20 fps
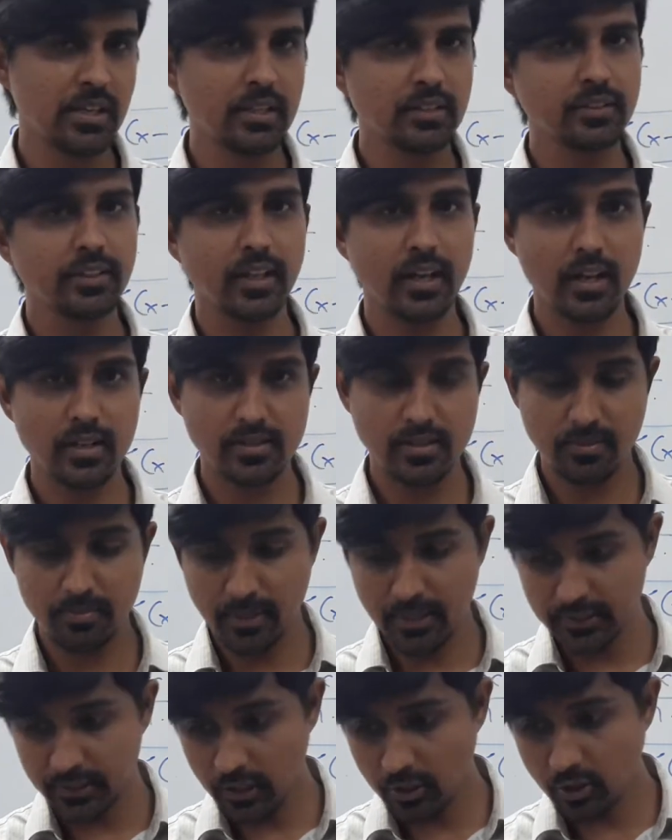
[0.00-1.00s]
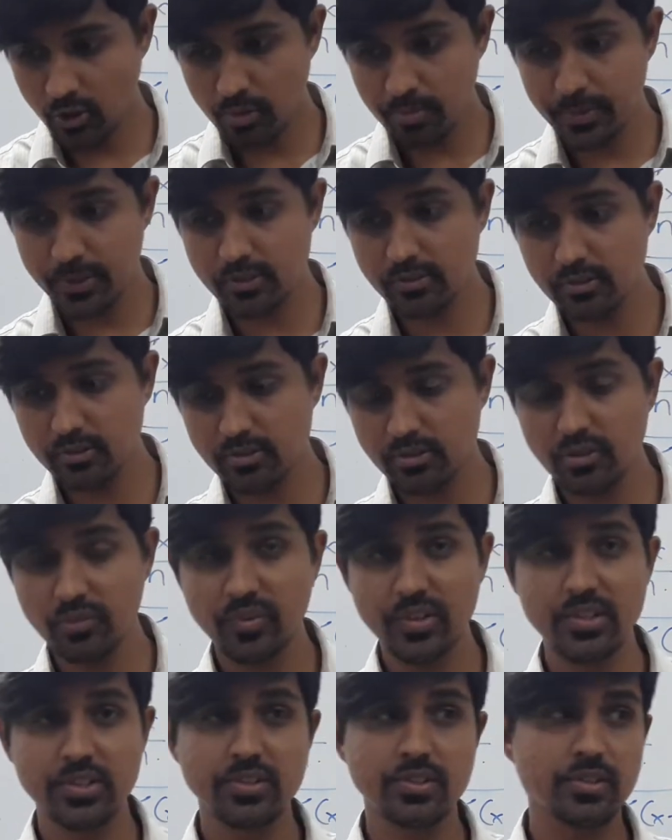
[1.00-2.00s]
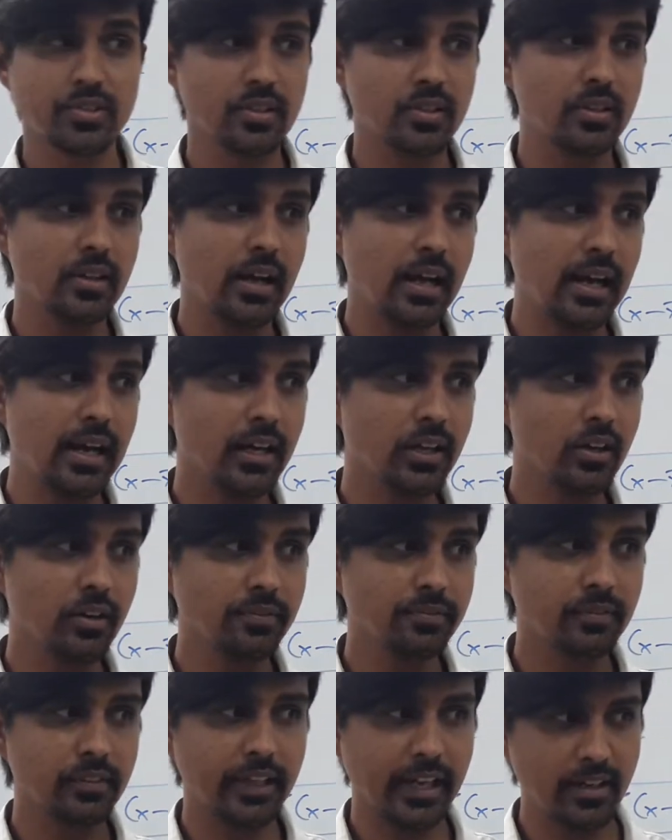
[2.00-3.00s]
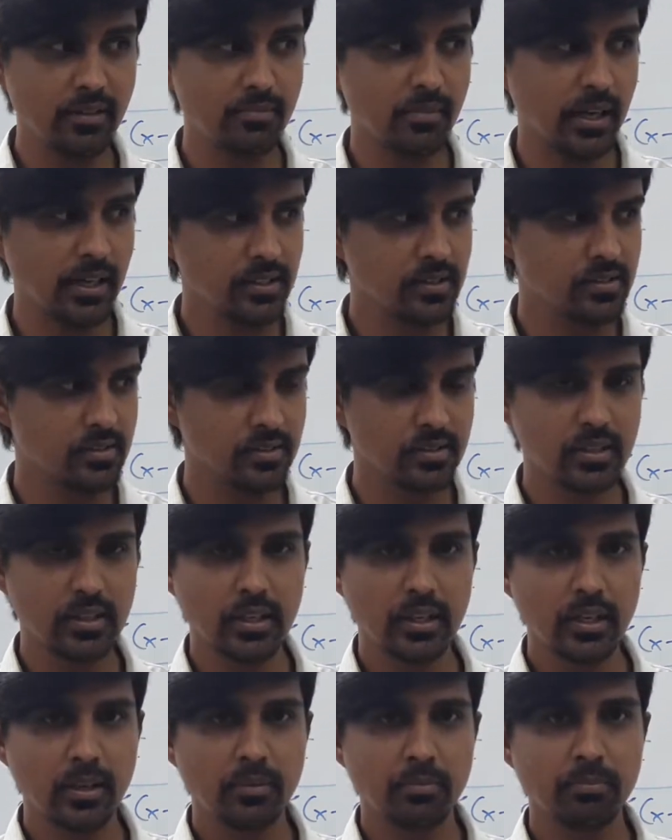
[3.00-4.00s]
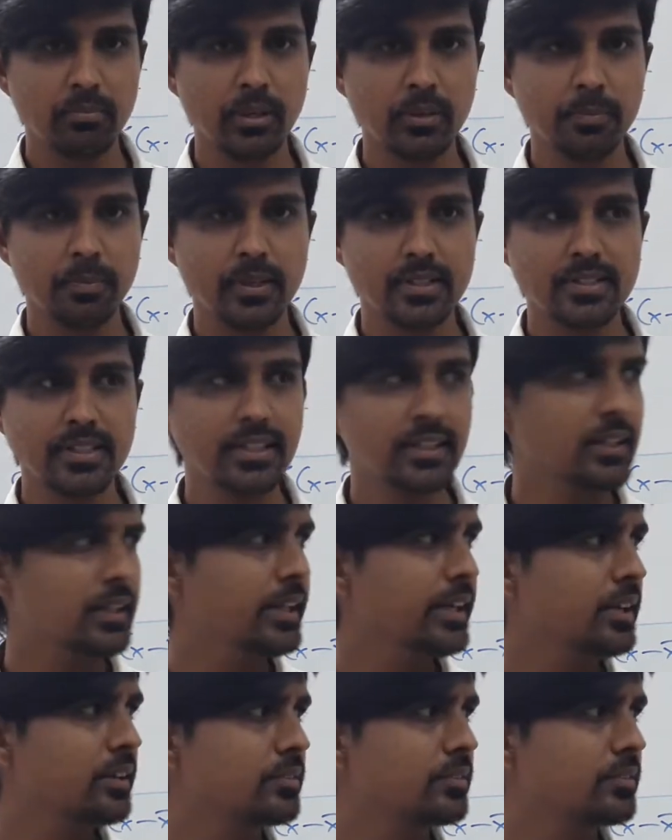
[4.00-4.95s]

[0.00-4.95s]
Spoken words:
There are some other topics also which are of 10 marks, but presently